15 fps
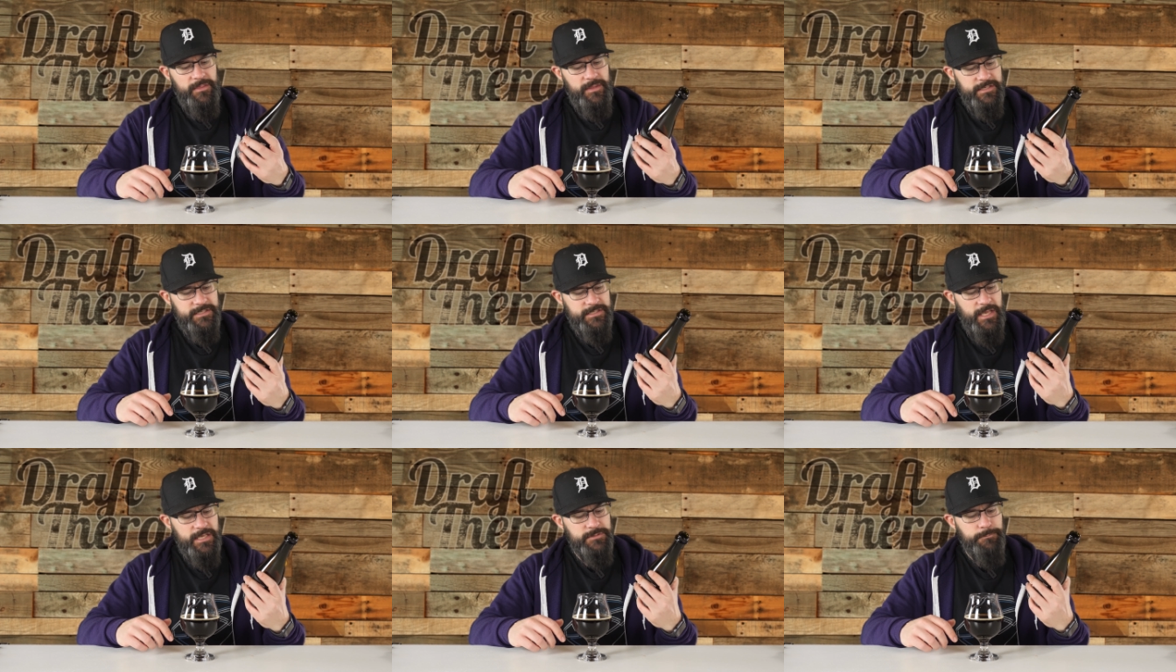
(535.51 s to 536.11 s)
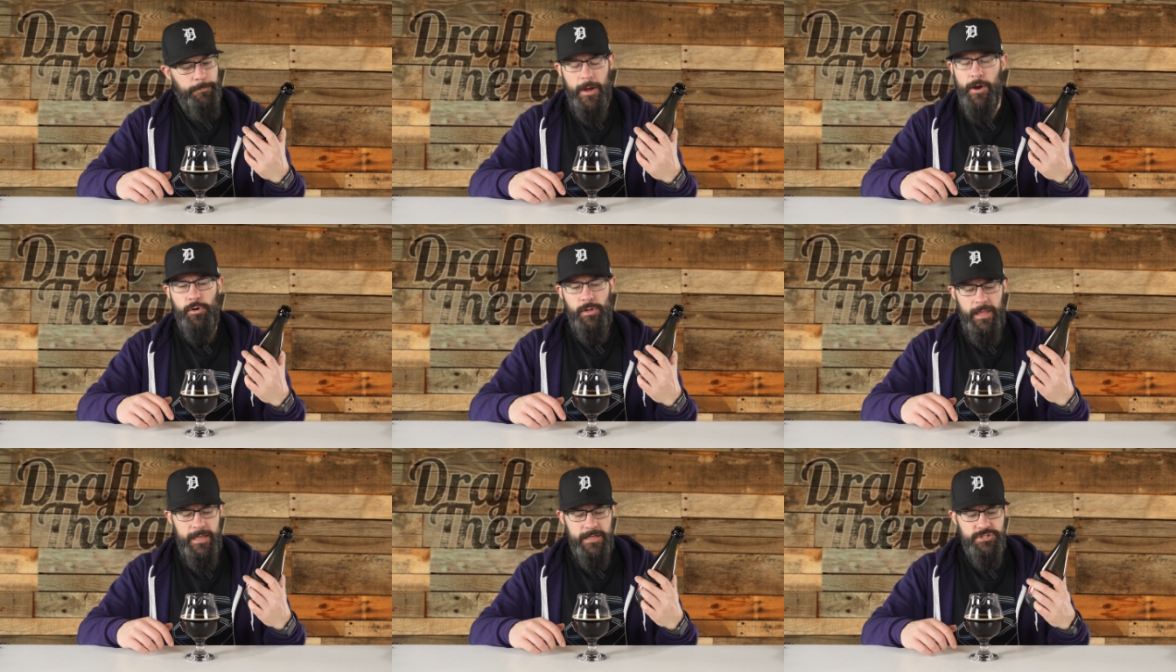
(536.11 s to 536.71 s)
This says
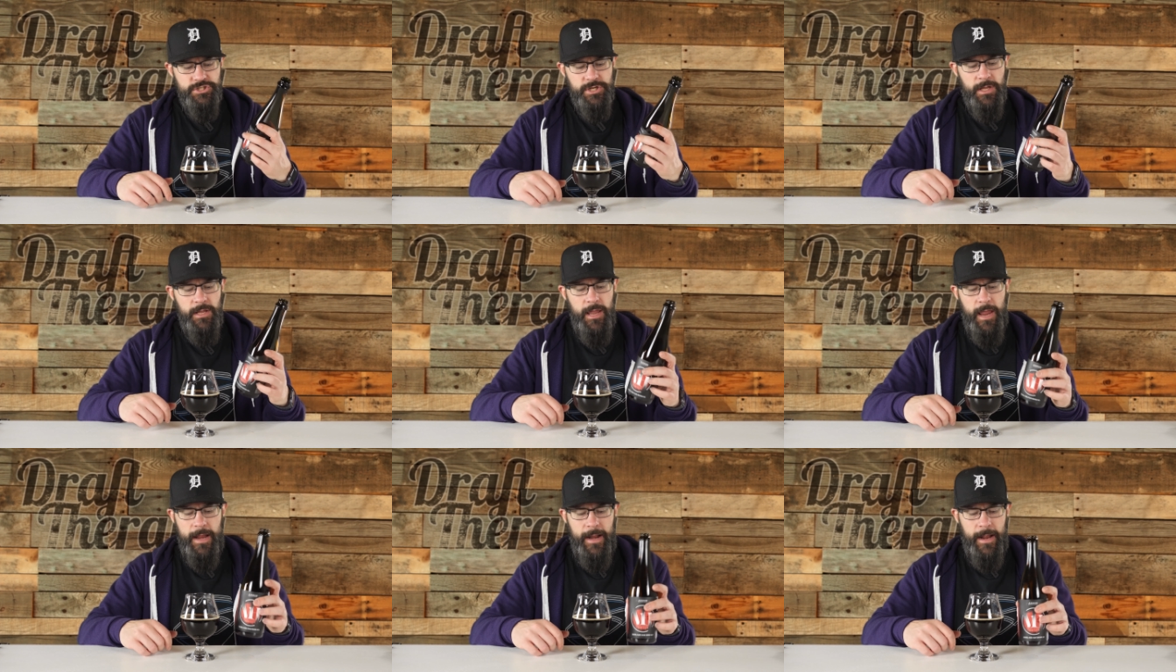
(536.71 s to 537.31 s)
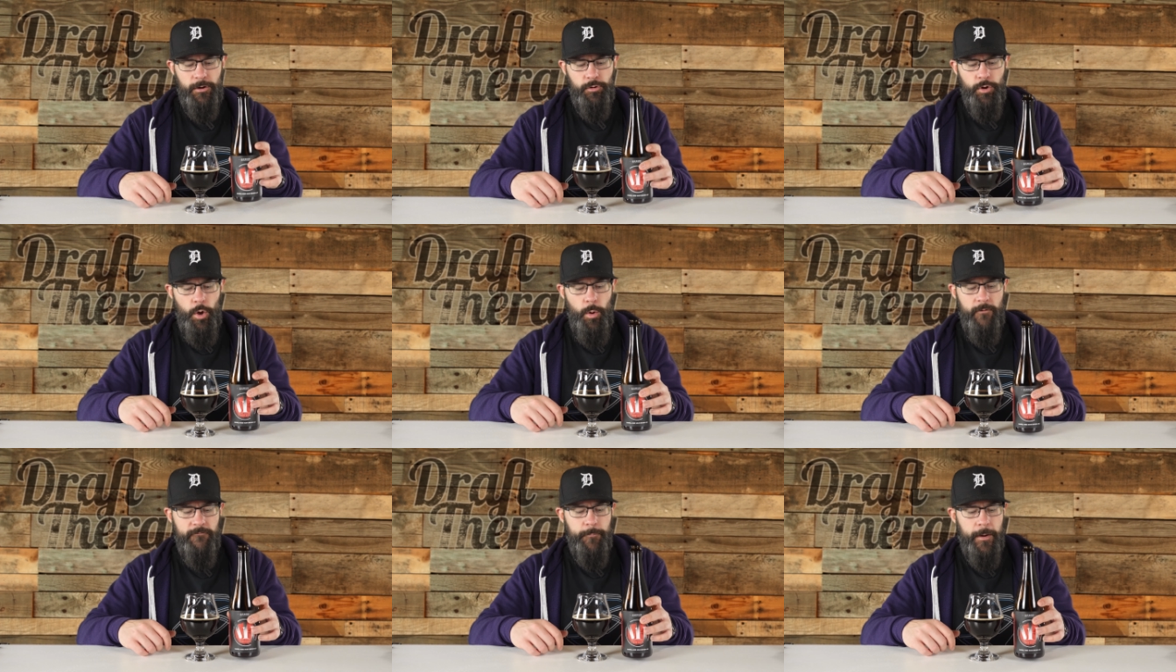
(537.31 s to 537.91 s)
barrel aged, and I don't
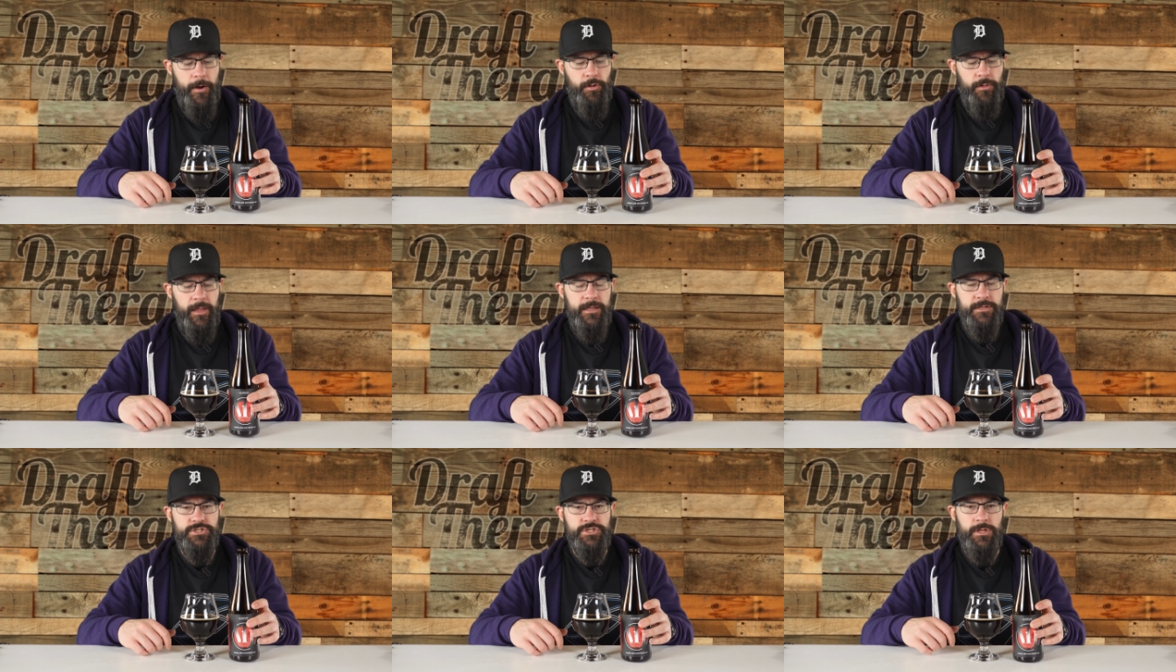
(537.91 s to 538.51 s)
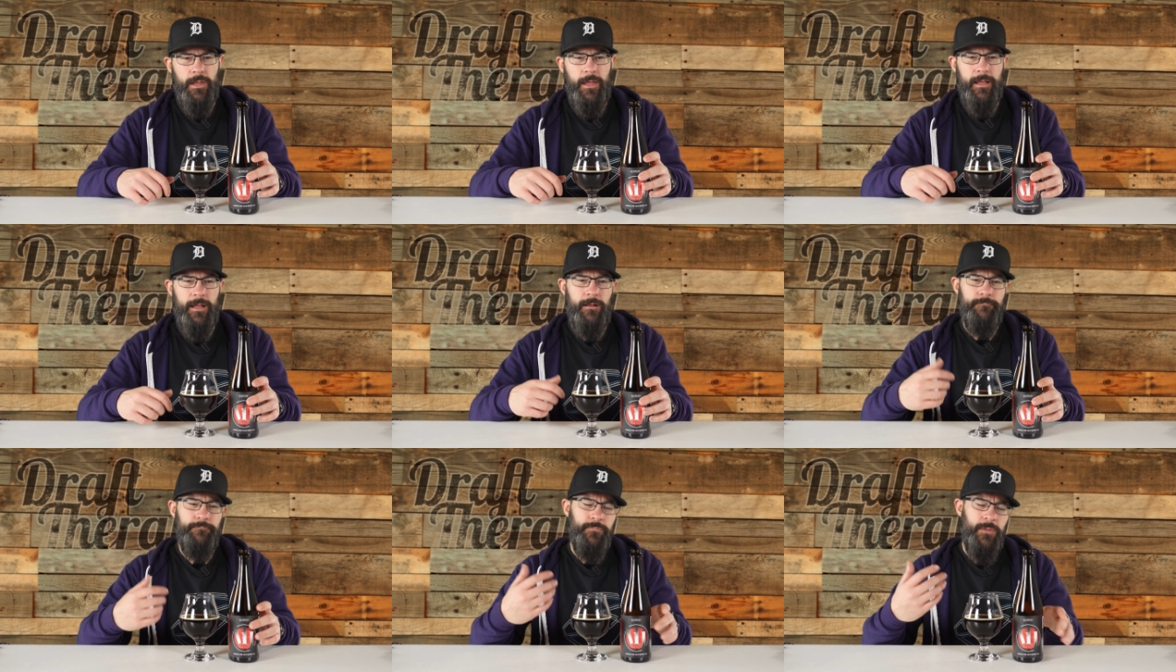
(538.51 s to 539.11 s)
know if barrel aged, like,